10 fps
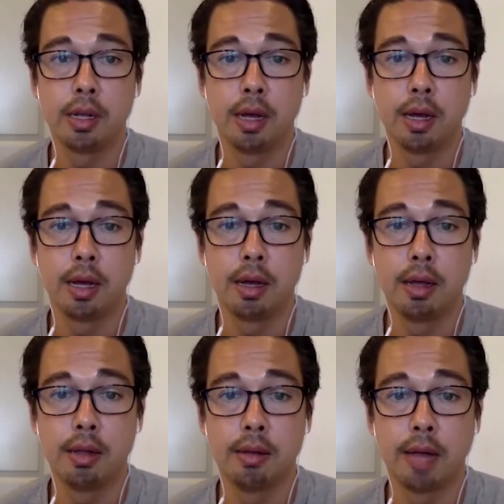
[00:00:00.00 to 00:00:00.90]

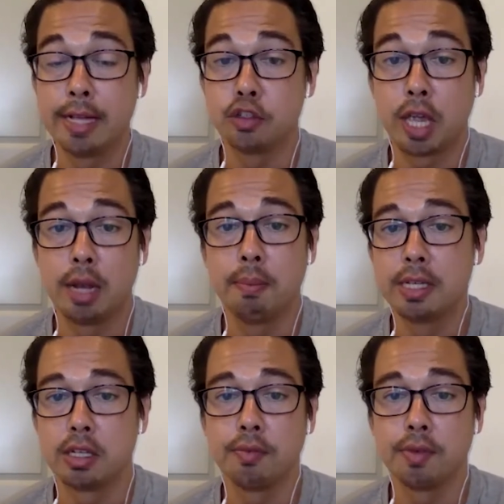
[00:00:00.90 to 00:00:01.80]
I educated
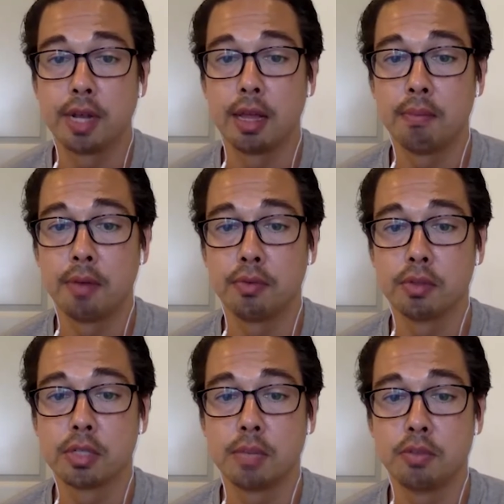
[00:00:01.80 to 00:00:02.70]
myself and I left my
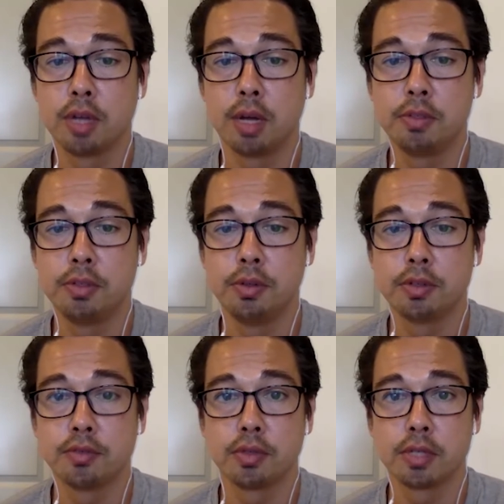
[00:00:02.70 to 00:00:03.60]
full-time job to do
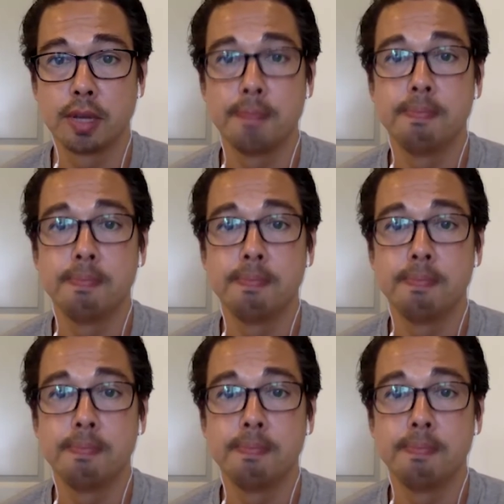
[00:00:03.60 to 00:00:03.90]
this full-time.